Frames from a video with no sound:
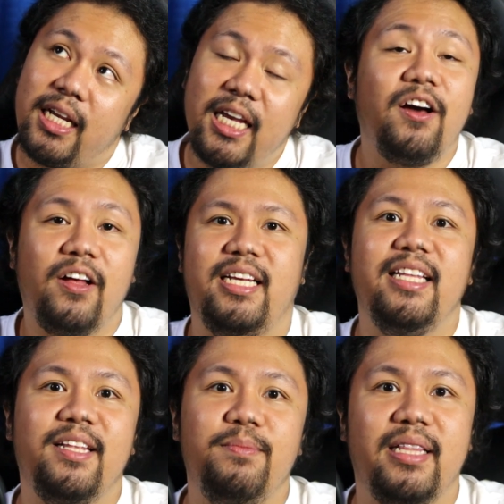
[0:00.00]
he
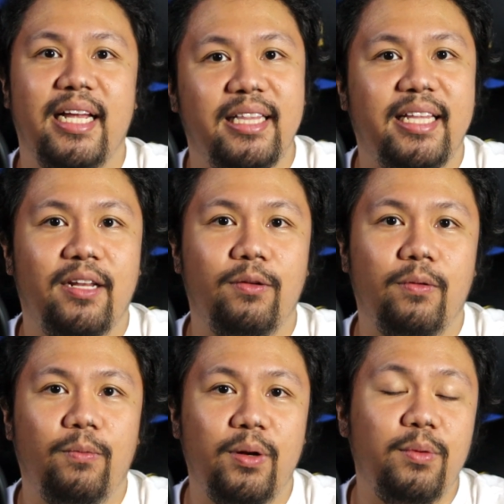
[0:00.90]
got intimidated
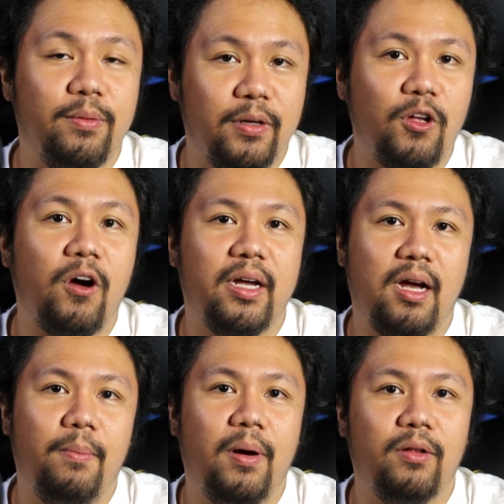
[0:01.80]
when we were
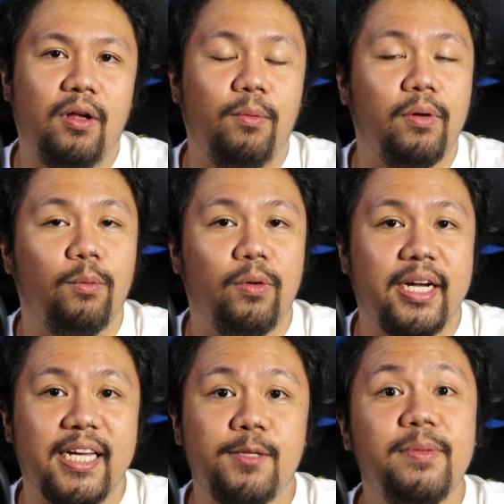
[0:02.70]
talking about our
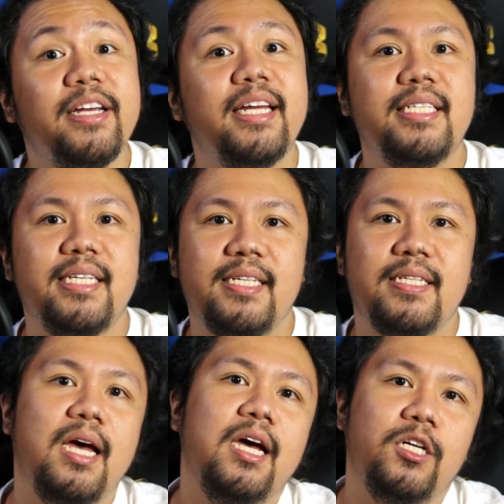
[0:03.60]
work
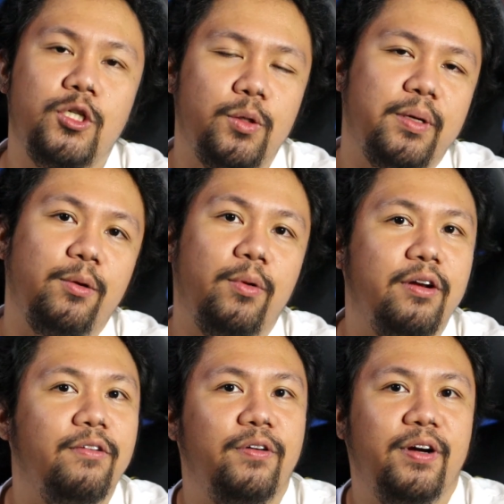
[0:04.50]
experiences during
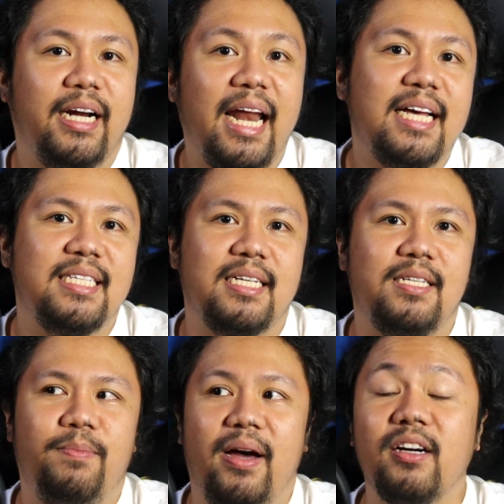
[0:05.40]
one of our class
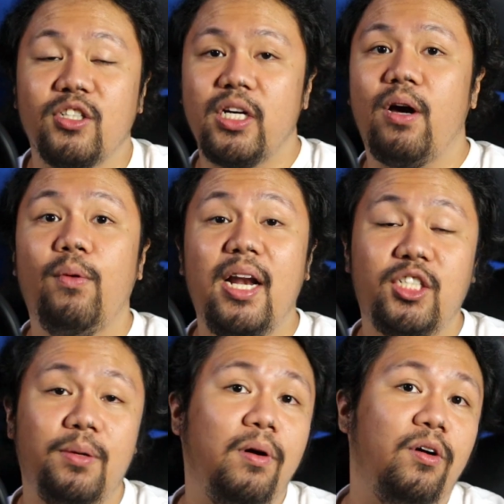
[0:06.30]
kasi parang siya,
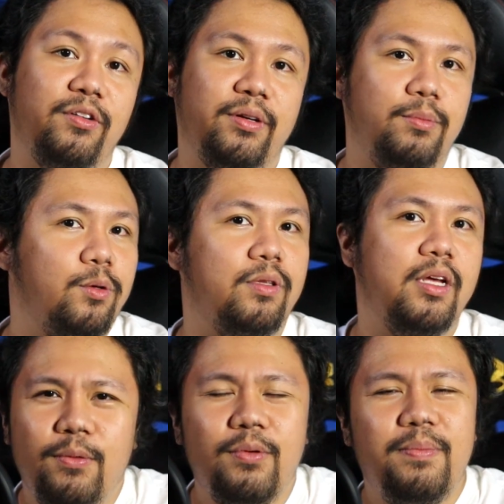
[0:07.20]
wala siyang makontribute.
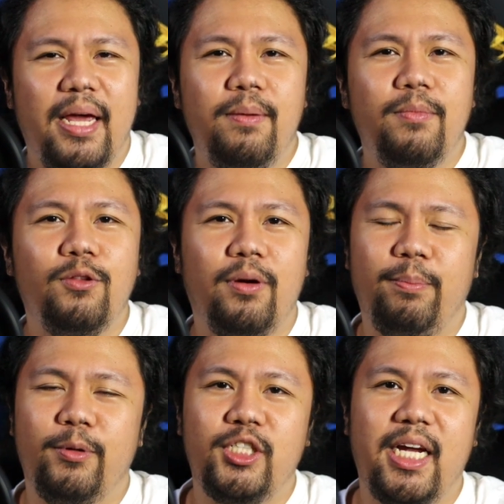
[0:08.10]
You would be able to
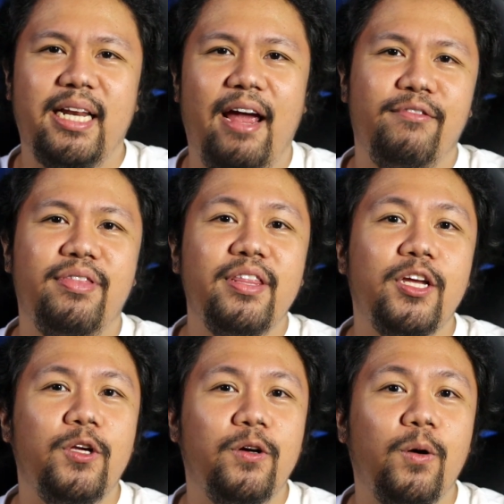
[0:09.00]
appreciate everything
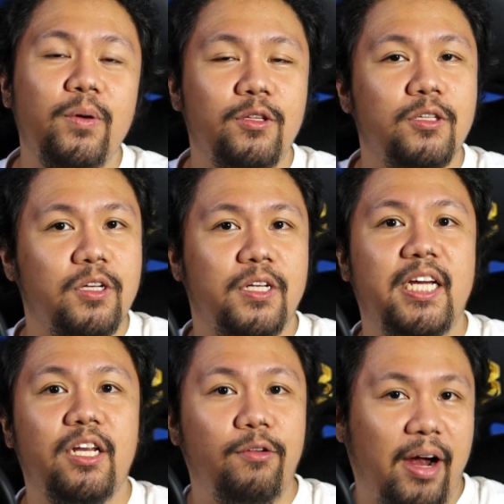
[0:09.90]
that you're going to
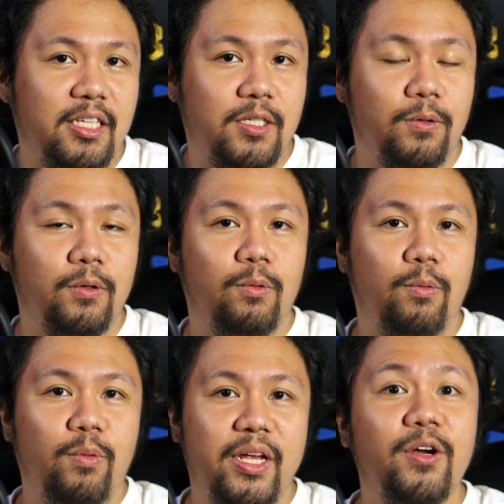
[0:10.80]
study in grad
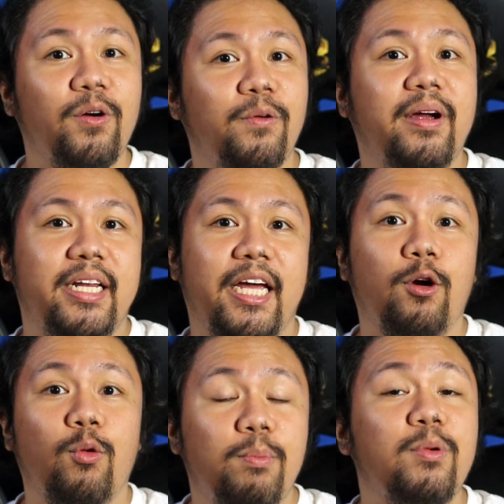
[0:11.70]
school when you're already
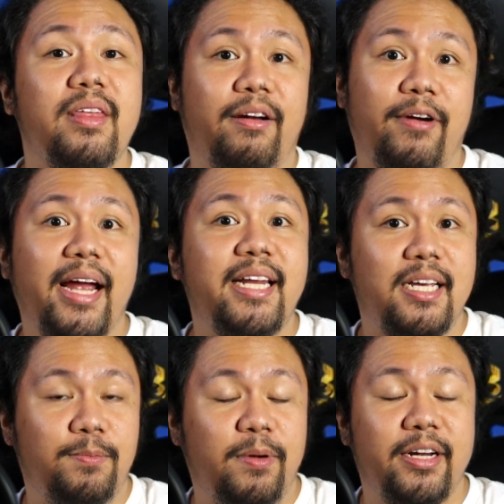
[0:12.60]
equipped with the right
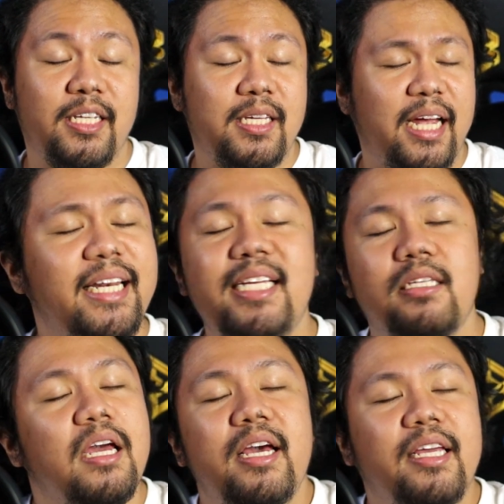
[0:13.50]
experience. At least,